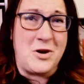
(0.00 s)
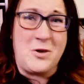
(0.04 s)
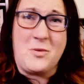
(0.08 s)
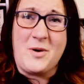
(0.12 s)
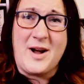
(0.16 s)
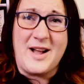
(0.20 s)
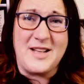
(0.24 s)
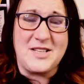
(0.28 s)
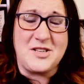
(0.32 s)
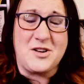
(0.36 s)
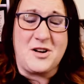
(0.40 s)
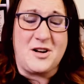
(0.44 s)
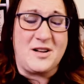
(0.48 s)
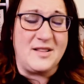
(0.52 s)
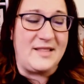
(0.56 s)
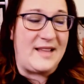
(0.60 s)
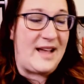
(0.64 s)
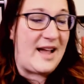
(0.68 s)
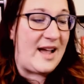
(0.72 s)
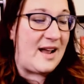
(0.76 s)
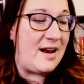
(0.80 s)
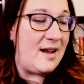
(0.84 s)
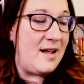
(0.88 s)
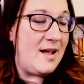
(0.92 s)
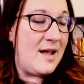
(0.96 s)
why it's called
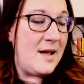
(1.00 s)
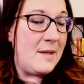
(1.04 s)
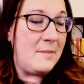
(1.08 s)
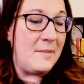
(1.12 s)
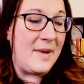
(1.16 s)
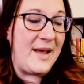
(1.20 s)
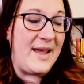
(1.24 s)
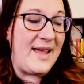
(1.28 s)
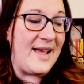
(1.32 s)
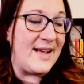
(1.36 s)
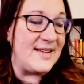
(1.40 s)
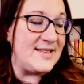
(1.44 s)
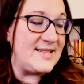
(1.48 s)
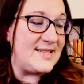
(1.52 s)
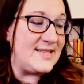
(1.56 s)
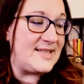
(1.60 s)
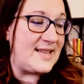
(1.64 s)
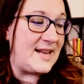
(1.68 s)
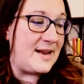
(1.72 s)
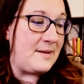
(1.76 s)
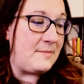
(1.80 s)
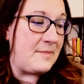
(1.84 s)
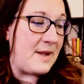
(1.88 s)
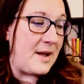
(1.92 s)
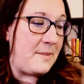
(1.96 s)
that. My guess is
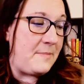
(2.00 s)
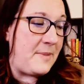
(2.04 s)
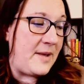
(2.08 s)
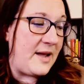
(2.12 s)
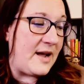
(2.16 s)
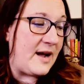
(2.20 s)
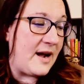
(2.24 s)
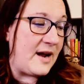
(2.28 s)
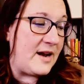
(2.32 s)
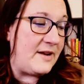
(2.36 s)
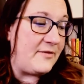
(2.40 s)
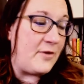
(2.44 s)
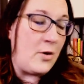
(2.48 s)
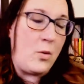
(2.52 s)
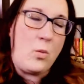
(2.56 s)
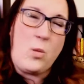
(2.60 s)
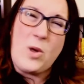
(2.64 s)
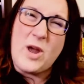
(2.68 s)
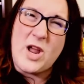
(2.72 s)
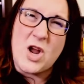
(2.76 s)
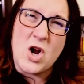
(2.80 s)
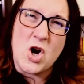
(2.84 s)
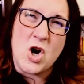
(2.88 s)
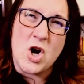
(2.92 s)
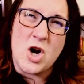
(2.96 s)
that it might be kind of a
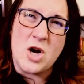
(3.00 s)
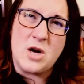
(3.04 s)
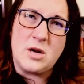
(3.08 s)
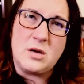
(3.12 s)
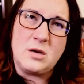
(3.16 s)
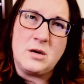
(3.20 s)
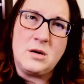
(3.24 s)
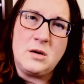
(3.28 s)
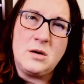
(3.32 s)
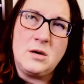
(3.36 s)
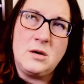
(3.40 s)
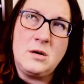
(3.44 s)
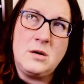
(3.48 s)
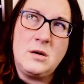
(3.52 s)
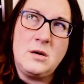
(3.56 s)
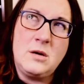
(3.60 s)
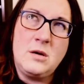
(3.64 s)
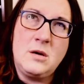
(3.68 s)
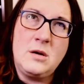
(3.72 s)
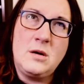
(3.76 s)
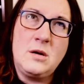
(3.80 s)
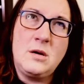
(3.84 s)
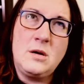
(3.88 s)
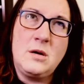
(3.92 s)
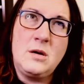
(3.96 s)
weird
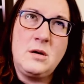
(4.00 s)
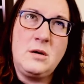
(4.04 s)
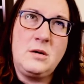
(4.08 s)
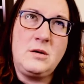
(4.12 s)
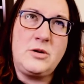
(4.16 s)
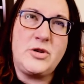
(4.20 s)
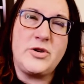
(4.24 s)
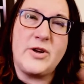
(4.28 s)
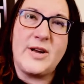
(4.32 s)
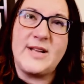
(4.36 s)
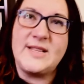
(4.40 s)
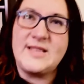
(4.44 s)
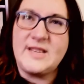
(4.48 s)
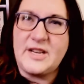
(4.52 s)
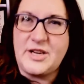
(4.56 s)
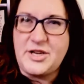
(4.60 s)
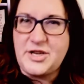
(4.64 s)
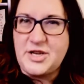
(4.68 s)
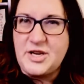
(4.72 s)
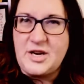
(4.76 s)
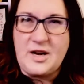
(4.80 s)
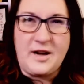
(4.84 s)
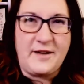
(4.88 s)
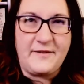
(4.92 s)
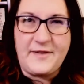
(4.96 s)

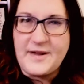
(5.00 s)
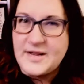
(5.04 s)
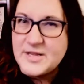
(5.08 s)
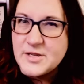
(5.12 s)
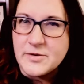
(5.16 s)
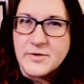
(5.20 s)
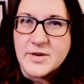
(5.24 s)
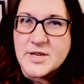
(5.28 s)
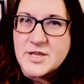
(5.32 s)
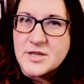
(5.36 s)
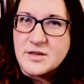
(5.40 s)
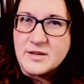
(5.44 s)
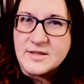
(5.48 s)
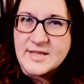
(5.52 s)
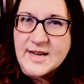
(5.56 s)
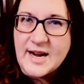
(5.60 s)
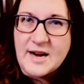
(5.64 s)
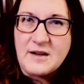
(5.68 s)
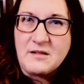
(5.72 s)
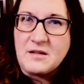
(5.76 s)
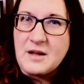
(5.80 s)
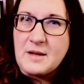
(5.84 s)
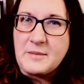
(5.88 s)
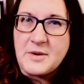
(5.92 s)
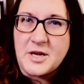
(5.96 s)
translation of his original
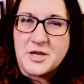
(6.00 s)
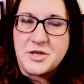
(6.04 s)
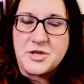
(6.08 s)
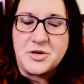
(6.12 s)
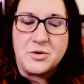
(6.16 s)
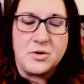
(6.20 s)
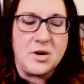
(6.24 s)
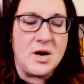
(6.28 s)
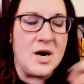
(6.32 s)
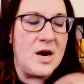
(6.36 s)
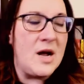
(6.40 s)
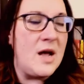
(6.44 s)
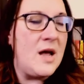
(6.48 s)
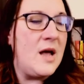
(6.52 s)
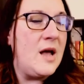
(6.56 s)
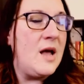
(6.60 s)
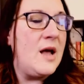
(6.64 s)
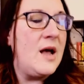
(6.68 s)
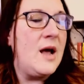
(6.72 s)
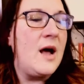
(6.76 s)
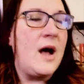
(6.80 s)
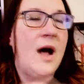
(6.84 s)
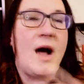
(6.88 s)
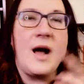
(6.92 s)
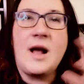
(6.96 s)
title. I'm not sure.
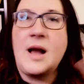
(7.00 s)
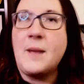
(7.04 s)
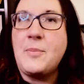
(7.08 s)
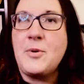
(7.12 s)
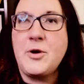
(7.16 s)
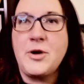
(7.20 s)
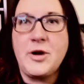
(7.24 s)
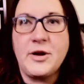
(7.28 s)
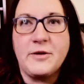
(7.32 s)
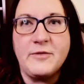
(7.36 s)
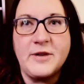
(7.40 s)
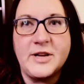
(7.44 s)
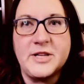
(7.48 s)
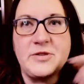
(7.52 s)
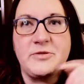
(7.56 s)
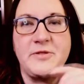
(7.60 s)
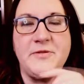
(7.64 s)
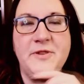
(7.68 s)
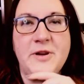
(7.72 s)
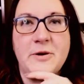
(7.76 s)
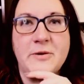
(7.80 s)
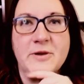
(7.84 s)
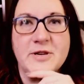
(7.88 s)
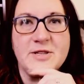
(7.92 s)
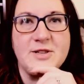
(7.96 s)
A couple Goodreads
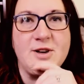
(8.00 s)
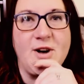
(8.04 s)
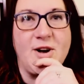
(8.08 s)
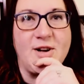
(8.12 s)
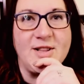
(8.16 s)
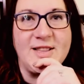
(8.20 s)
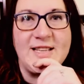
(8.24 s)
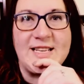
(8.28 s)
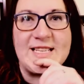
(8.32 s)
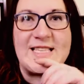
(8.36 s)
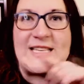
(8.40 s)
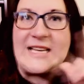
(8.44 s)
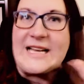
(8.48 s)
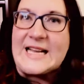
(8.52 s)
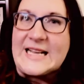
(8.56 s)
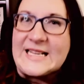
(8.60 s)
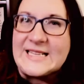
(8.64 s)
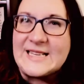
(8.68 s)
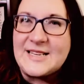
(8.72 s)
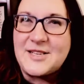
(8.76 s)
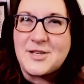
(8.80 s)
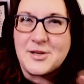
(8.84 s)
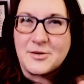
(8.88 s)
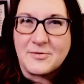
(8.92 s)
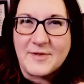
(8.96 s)
reviewers called this
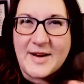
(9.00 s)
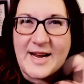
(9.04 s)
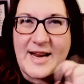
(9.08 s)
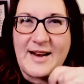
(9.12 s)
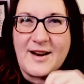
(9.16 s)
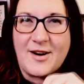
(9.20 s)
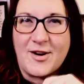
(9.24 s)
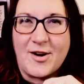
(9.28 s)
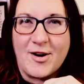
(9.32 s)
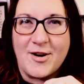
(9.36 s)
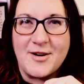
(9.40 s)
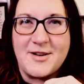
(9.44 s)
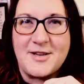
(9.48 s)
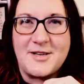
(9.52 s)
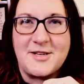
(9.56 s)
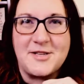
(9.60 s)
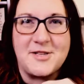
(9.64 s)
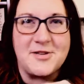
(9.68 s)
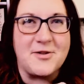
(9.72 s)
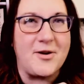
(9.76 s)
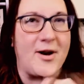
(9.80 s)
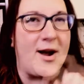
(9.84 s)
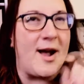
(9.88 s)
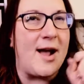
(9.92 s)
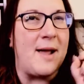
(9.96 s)
easy to read and hard to
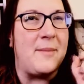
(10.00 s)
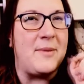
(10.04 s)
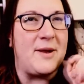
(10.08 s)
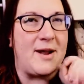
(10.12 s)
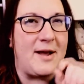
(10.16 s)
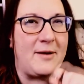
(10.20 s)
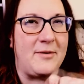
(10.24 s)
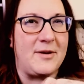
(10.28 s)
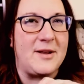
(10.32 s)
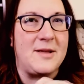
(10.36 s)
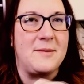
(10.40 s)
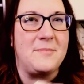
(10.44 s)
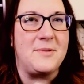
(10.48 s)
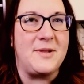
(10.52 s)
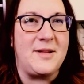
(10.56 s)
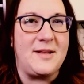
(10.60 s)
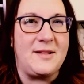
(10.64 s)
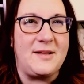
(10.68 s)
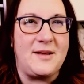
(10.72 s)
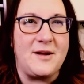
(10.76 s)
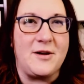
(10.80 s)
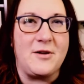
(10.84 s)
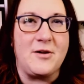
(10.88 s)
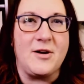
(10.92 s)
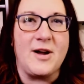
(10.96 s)
describe, and I would
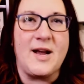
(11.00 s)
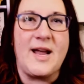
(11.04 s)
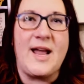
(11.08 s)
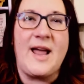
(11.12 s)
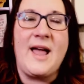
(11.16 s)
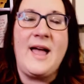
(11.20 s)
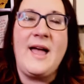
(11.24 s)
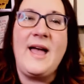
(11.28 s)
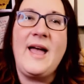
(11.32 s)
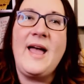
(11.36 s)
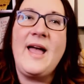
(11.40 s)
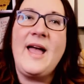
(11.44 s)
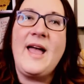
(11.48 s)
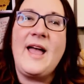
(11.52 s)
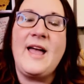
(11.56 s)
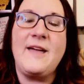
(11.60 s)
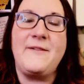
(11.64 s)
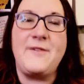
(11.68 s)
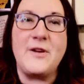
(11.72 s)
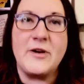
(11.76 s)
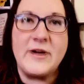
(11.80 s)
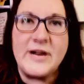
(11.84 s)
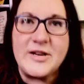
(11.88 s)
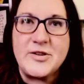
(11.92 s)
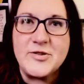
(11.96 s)
completely agree.
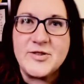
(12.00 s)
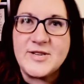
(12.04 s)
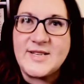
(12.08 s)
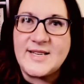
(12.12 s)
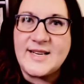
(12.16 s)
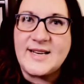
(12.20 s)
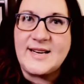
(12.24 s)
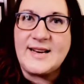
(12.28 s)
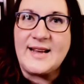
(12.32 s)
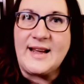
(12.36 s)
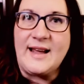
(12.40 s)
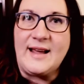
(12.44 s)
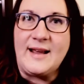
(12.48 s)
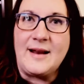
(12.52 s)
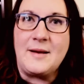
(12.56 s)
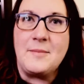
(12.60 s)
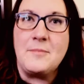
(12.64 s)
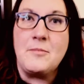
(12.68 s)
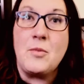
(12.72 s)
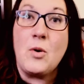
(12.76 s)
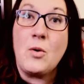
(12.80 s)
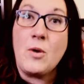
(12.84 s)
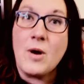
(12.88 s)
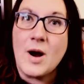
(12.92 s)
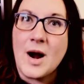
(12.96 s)
If you're interested in
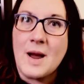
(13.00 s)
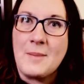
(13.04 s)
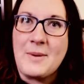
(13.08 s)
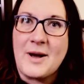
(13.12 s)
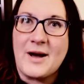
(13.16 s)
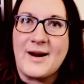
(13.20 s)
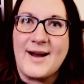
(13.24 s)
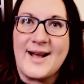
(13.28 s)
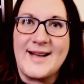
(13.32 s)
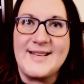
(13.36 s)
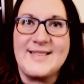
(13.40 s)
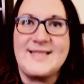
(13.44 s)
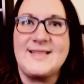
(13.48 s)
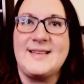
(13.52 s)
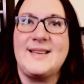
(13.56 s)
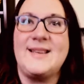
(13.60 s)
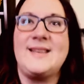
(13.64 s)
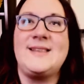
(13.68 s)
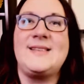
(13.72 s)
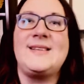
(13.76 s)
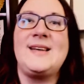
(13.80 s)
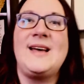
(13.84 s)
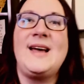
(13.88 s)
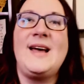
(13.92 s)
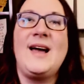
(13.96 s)
more about Iceland,